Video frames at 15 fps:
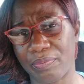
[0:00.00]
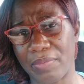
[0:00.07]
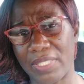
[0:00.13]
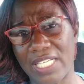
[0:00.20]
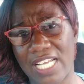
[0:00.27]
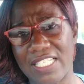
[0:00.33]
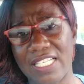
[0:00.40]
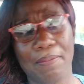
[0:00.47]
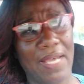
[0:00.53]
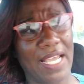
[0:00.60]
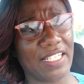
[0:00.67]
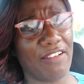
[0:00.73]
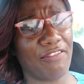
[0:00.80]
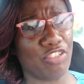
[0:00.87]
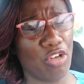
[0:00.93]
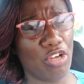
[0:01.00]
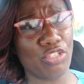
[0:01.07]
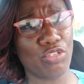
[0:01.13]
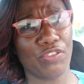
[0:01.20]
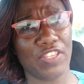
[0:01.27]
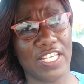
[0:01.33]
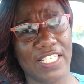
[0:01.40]
because they might have done
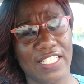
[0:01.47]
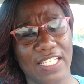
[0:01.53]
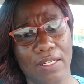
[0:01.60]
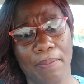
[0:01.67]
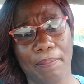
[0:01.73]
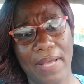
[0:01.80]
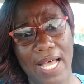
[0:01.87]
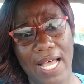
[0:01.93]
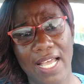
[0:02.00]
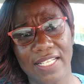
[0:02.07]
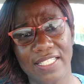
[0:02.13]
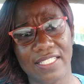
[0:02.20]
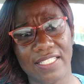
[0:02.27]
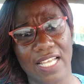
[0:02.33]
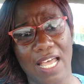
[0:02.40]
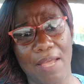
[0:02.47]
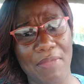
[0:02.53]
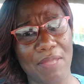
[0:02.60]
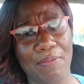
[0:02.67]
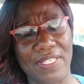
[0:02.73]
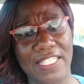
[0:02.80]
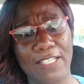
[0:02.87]
you things in the past and
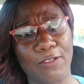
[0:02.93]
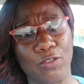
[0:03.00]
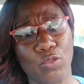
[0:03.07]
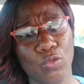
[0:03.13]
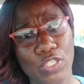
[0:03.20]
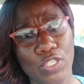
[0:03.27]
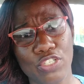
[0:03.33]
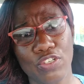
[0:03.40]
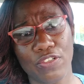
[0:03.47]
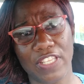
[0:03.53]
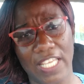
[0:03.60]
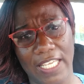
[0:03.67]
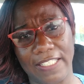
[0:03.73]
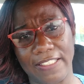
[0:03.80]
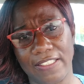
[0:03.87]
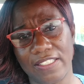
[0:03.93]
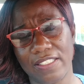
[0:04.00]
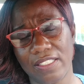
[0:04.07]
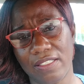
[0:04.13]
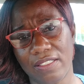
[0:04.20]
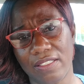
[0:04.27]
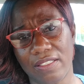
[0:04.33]
maybe still doing you things.
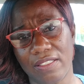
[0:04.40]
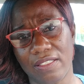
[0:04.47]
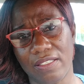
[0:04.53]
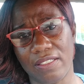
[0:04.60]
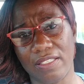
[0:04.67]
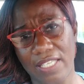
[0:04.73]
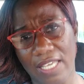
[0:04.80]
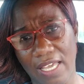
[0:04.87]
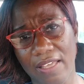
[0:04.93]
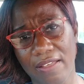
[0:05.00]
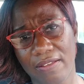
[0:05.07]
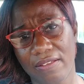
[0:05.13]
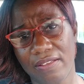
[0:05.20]
Yeah.